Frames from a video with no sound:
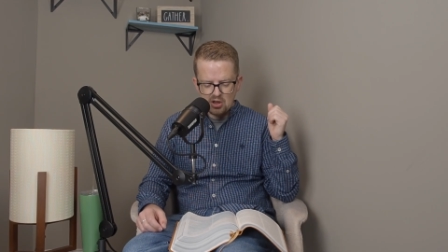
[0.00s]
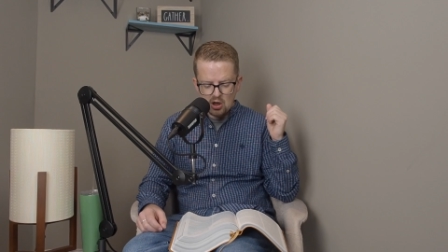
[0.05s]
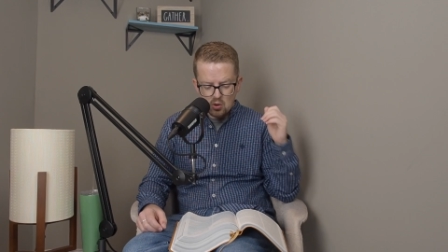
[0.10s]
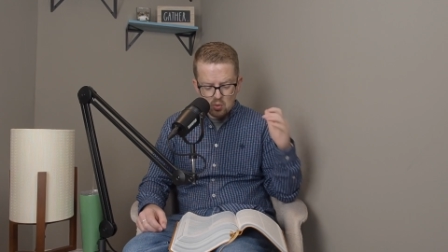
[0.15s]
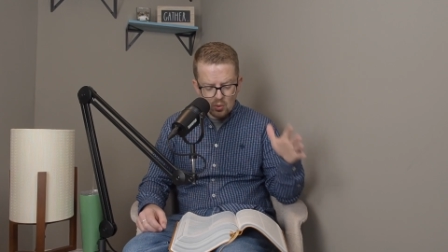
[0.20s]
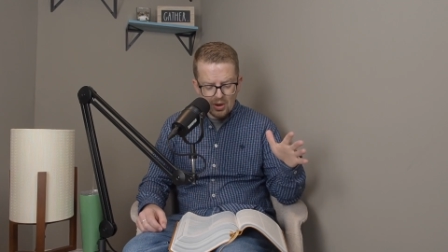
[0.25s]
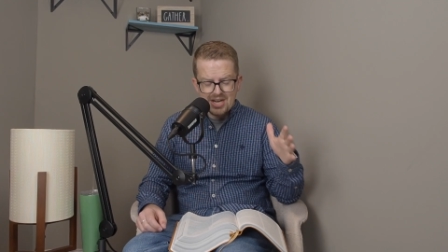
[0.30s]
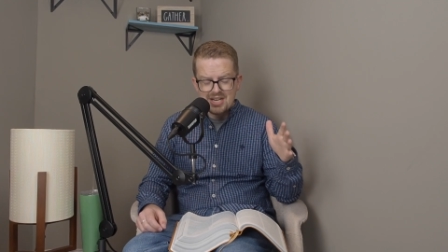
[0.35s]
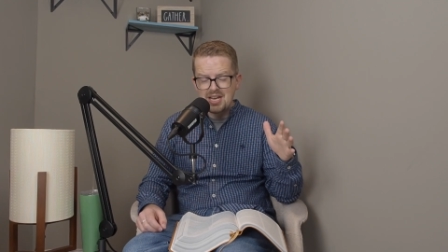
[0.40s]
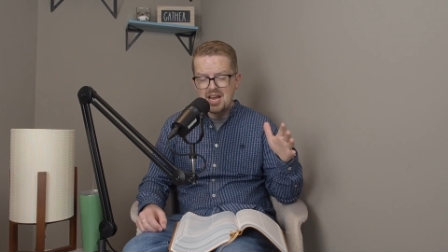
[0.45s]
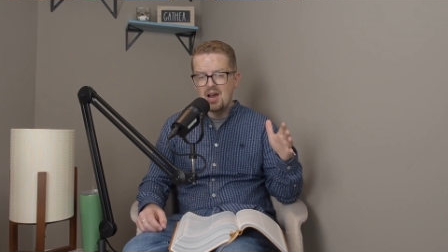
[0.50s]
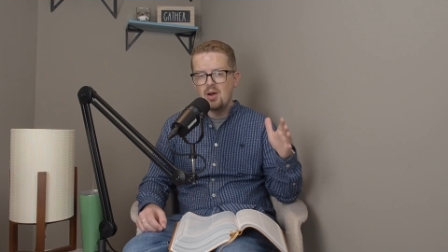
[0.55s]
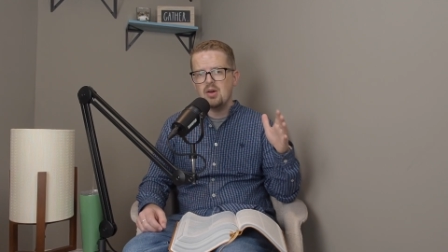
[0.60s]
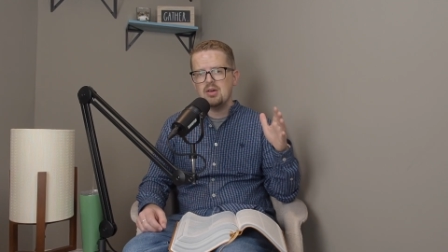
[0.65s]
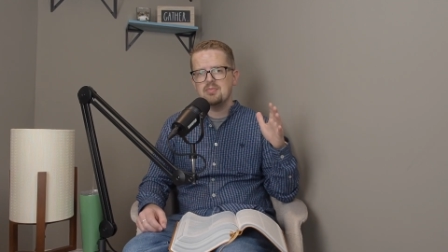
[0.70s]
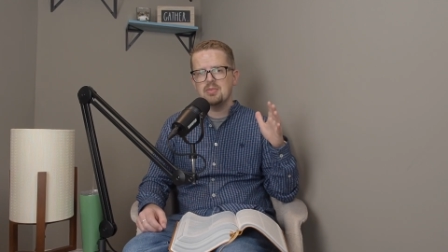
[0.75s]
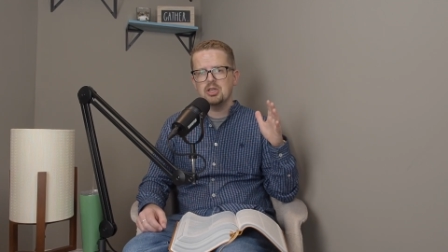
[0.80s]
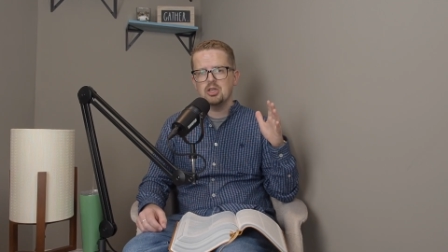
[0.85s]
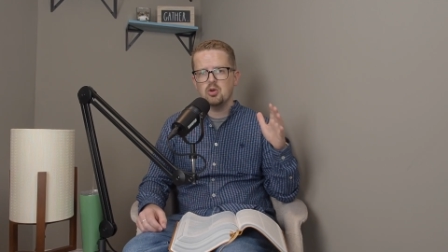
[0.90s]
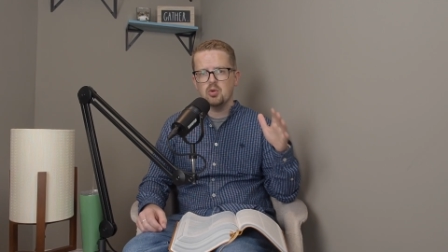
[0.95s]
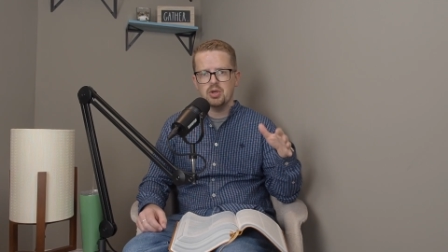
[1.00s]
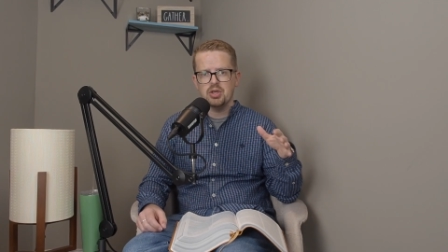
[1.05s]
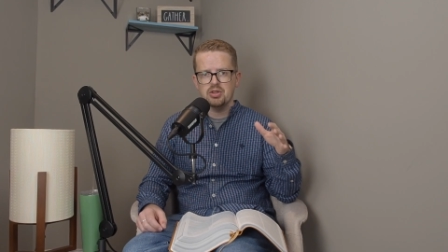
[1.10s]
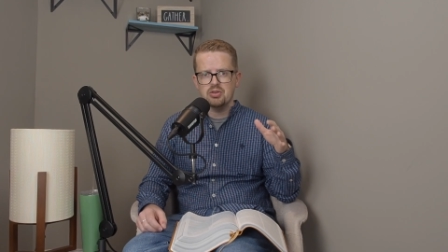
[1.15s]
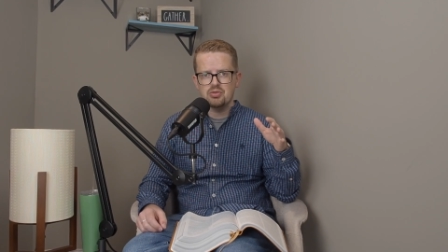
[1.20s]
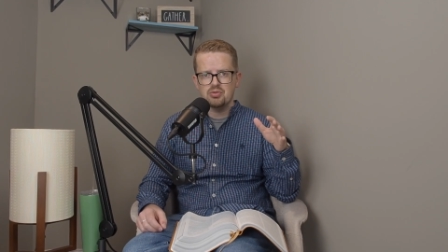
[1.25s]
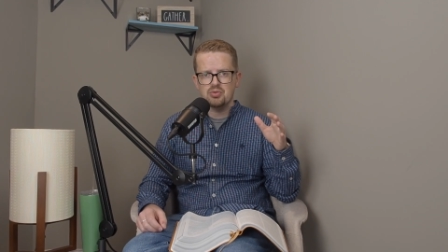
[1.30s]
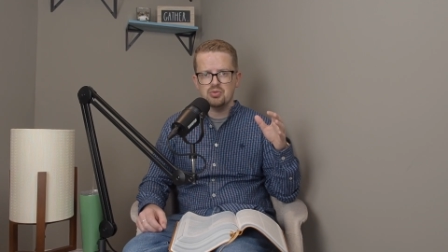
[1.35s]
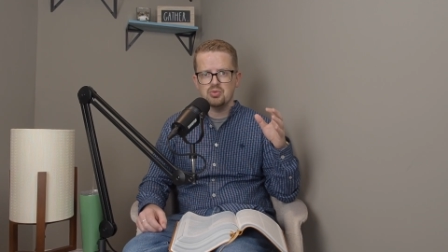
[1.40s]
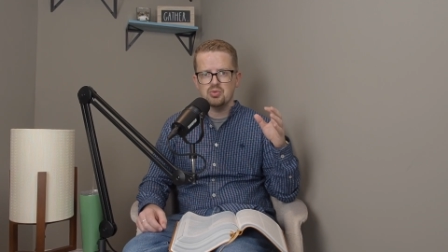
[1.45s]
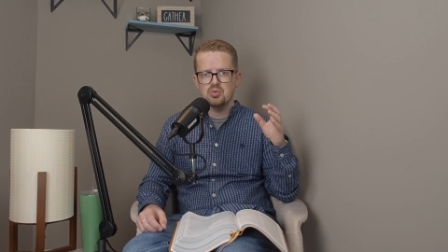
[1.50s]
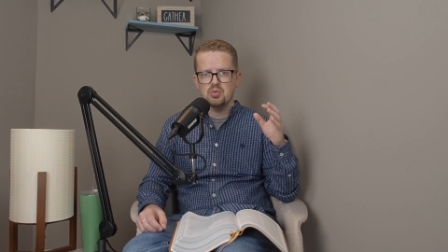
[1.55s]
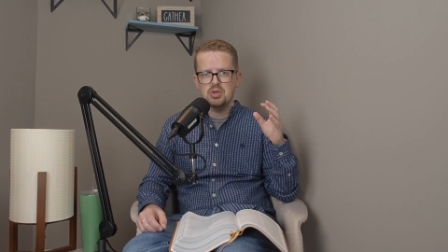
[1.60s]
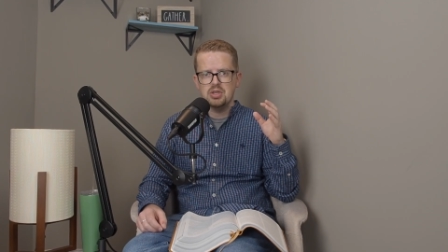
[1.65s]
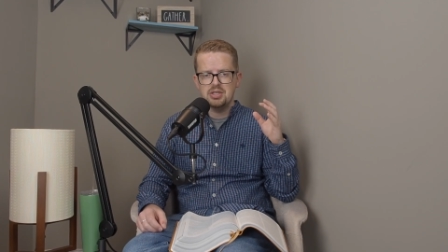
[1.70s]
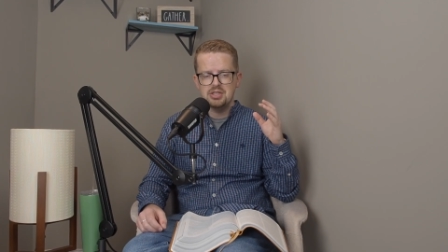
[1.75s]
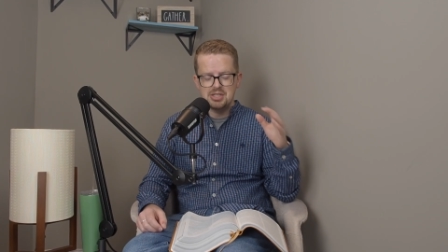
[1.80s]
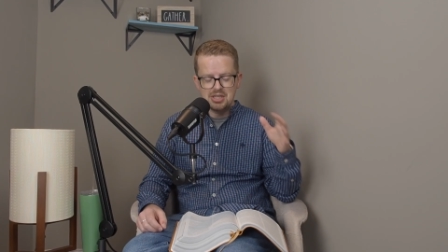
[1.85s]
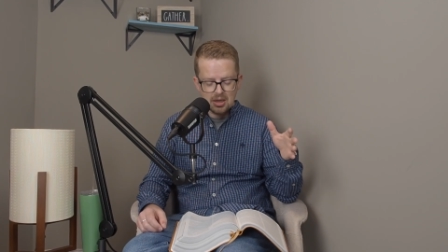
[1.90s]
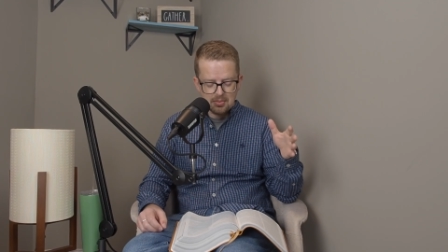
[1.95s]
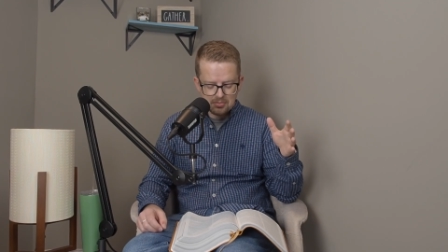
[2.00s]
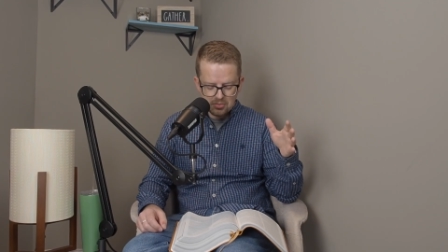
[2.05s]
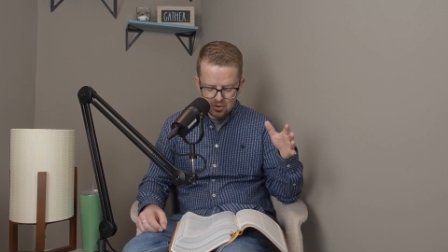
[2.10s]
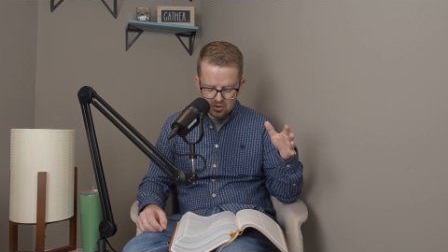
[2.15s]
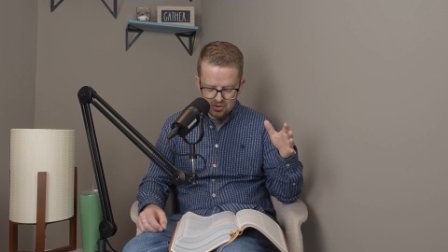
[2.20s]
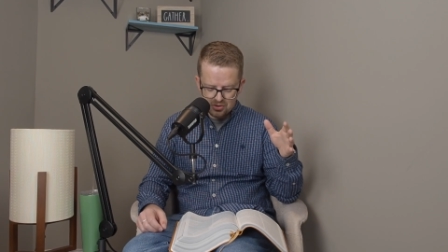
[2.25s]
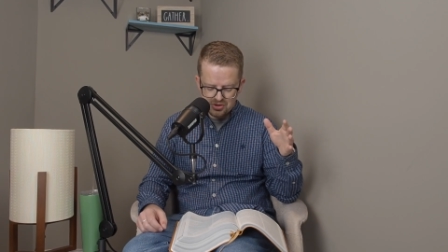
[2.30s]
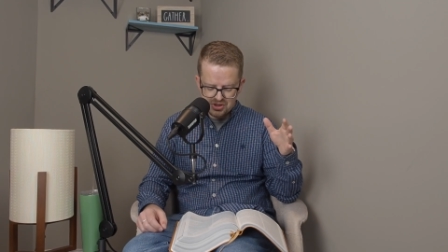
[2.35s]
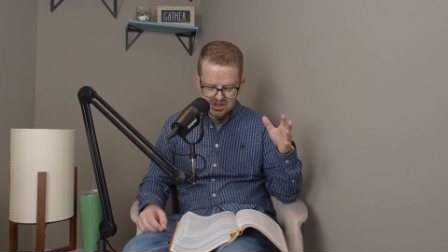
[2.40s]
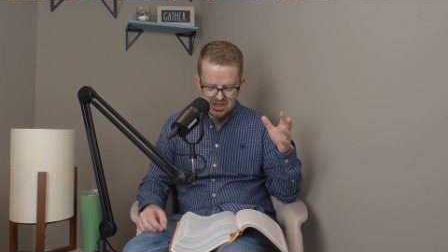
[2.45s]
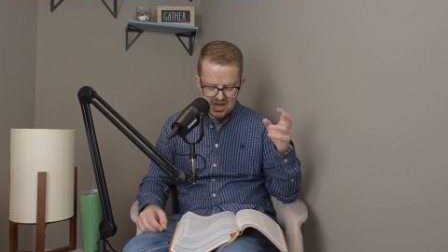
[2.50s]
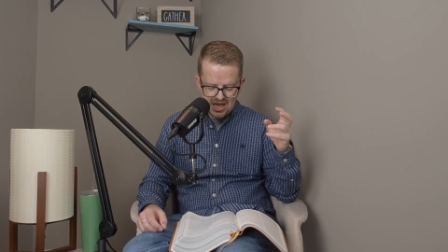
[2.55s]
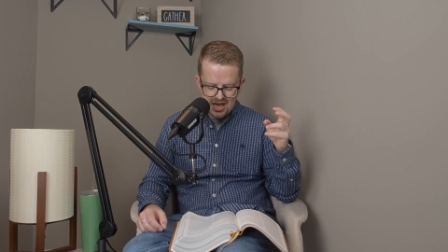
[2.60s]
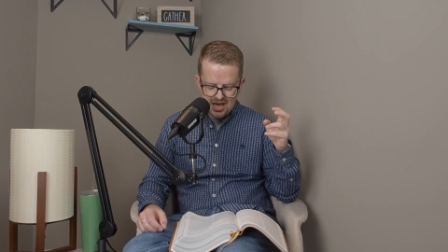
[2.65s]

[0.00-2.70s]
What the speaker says: Right now I've been going through Numbers,